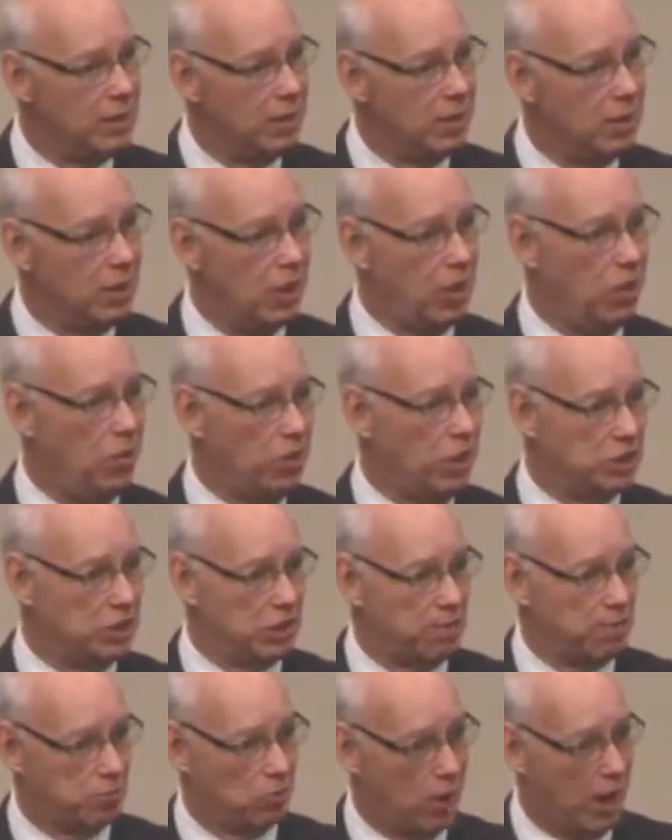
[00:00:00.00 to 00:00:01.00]
who is
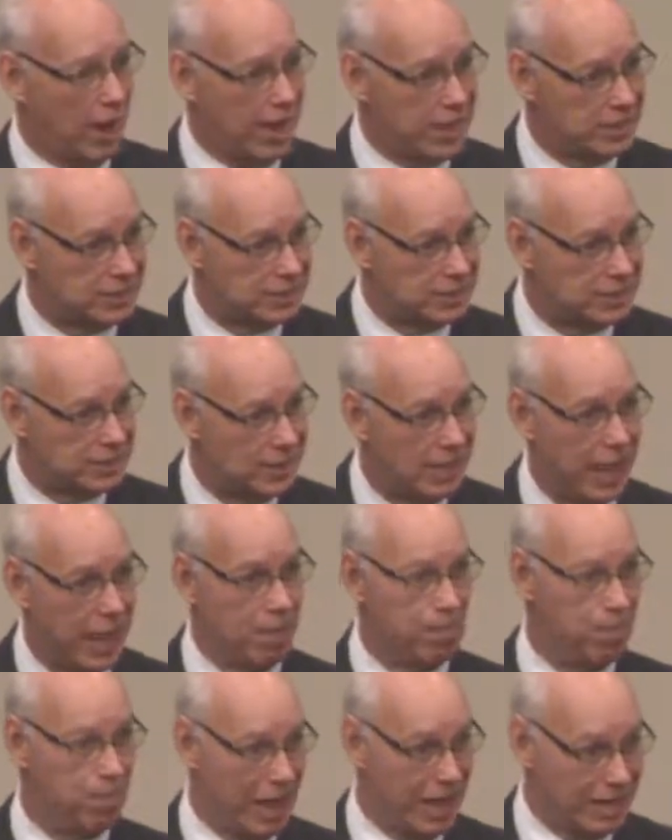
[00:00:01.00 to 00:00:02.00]
upright
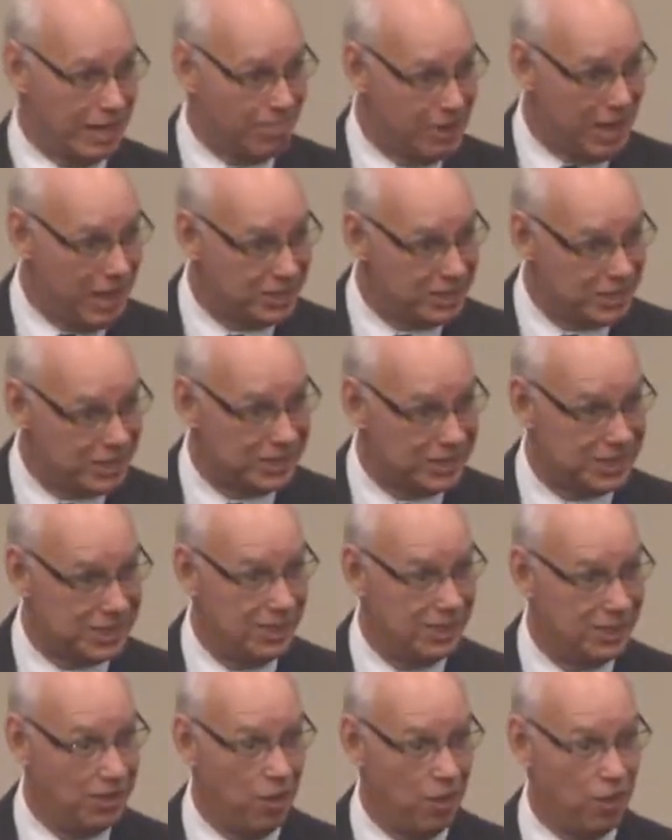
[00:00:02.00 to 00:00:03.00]
and blameless,
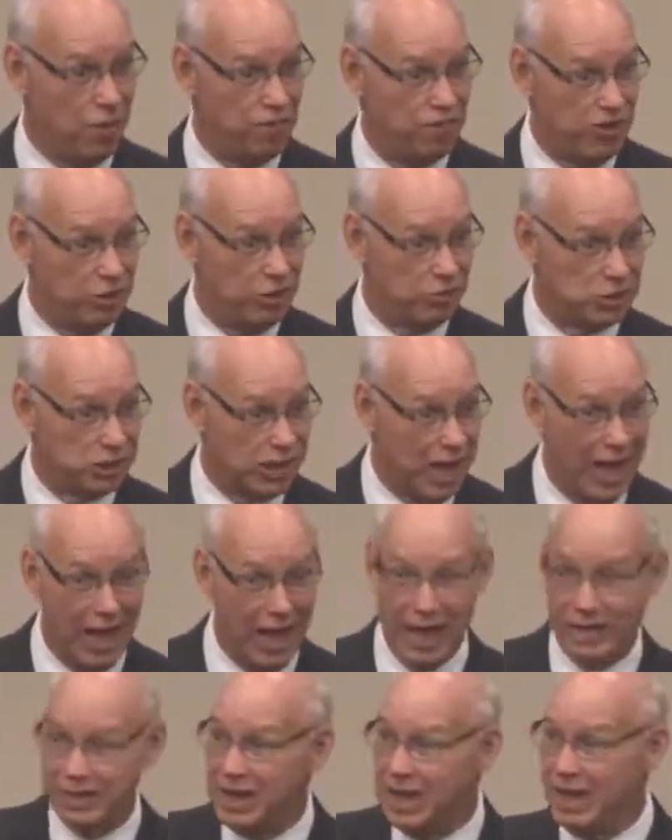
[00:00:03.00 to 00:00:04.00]
who fears
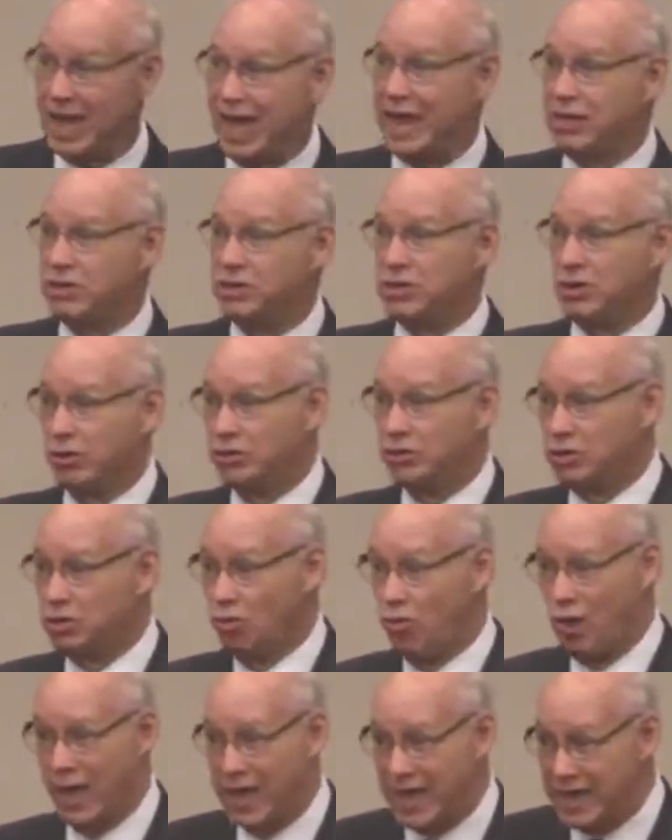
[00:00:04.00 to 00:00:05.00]
God and turns
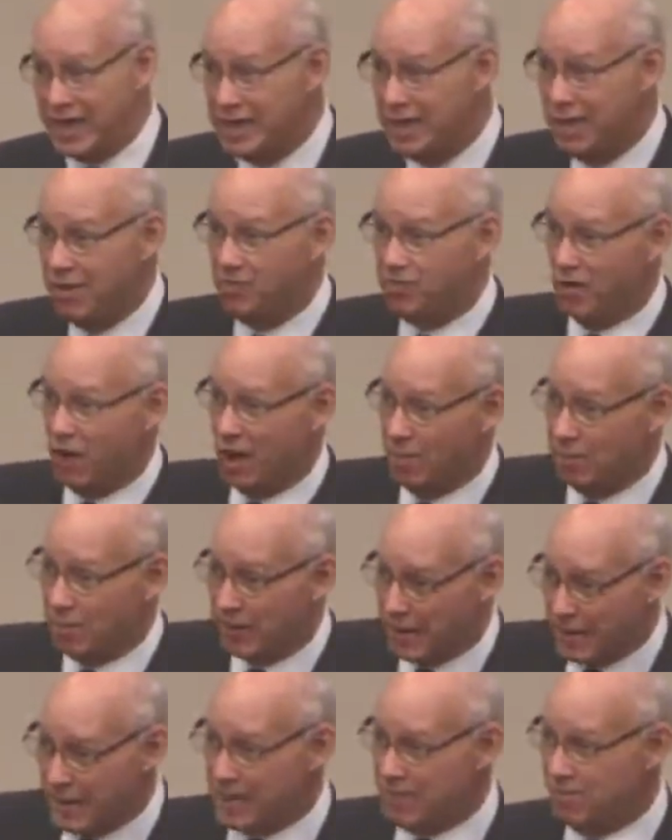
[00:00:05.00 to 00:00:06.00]
away from
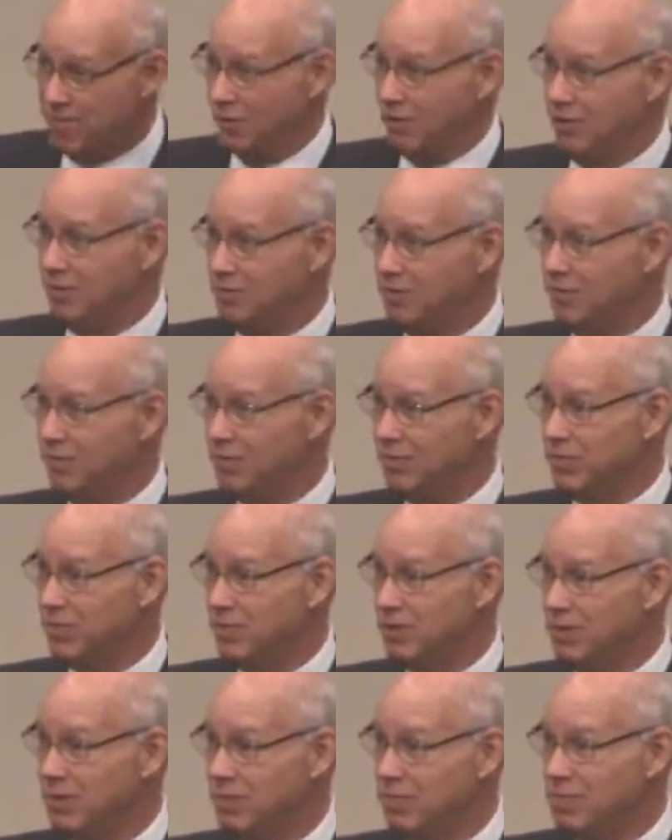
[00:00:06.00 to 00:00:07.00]
evil.
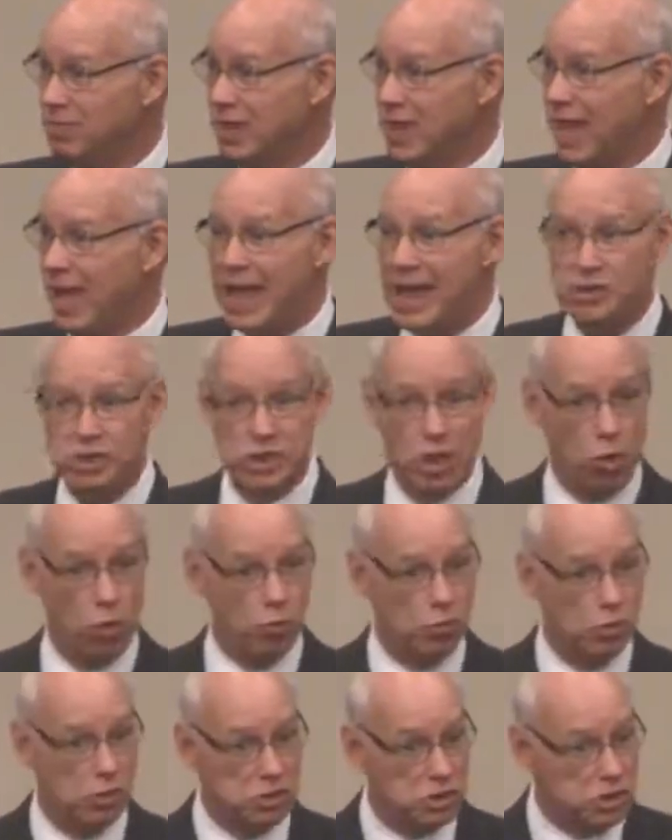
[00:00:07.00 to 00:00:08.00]
And so
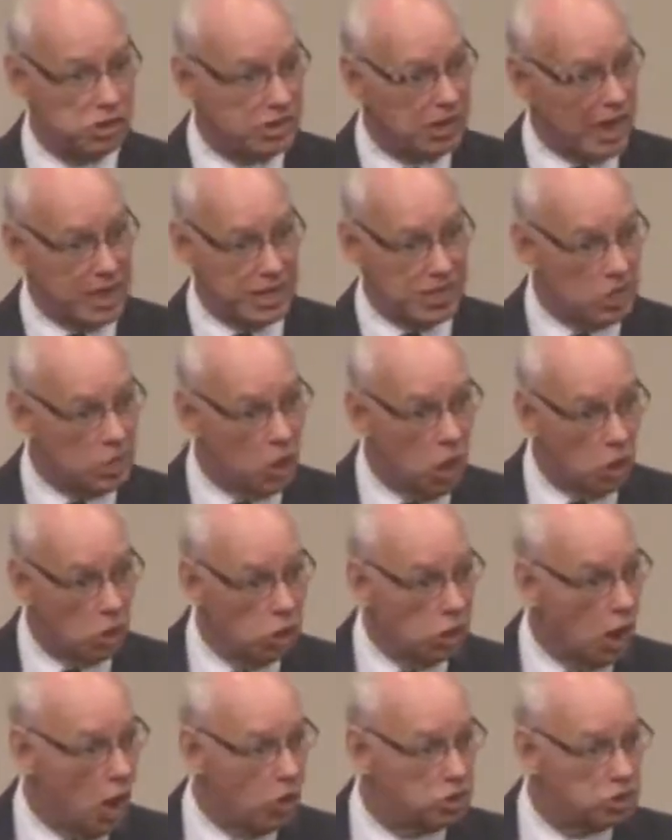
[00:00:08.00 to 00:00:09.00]
Satan
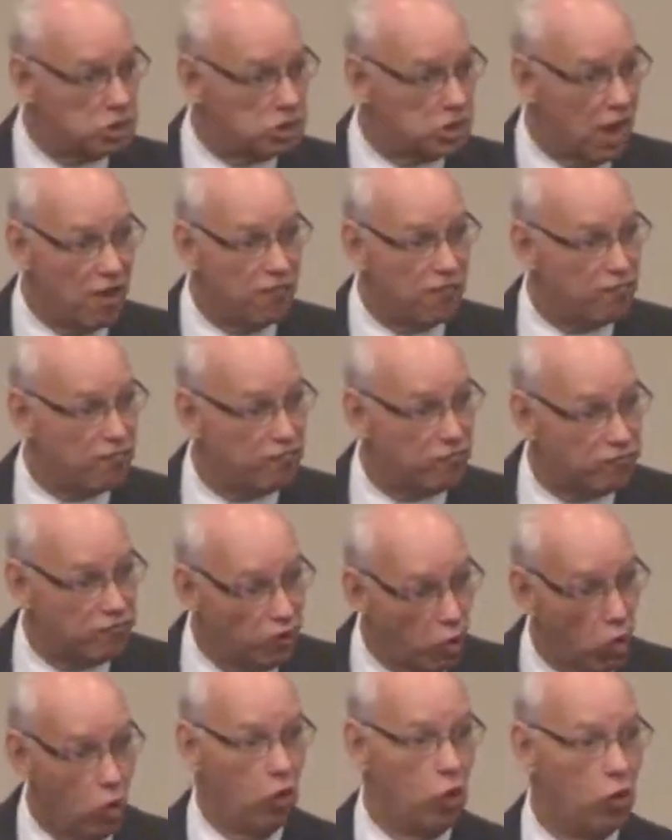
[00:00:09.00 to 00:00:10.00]
launched a
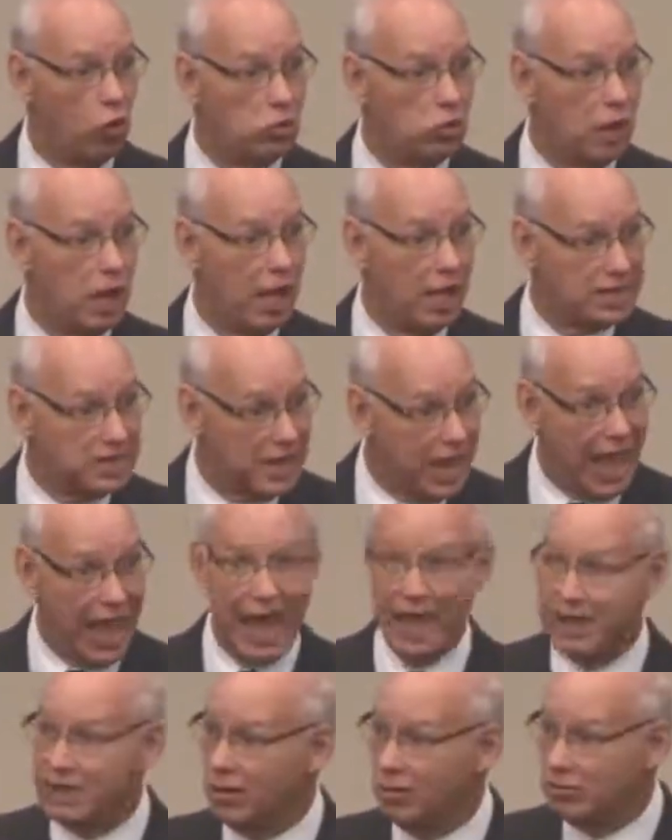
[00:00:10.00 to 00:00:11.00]
full
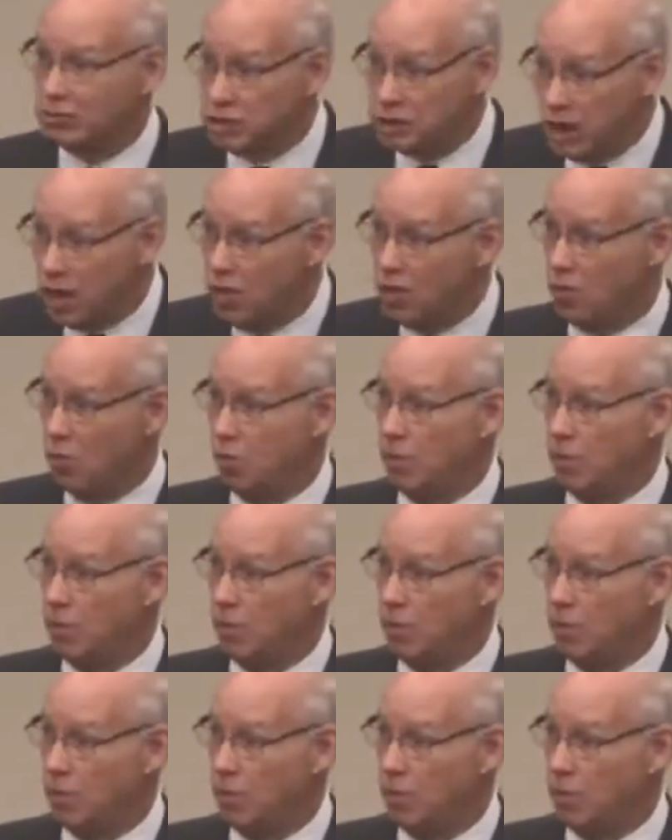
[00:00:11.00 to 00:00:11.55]
attack on Job.